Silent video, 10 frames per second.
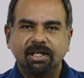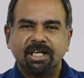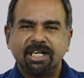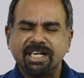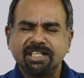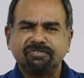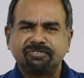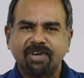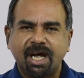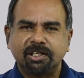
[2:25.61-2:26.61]

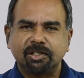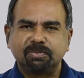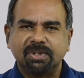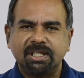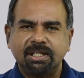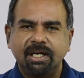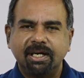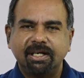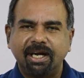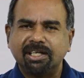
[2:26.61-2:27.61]
invariably
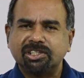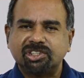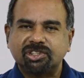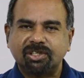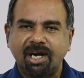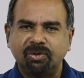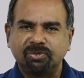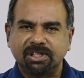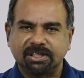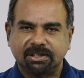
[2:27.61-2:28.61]

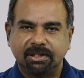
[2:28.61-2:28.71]
enshrouded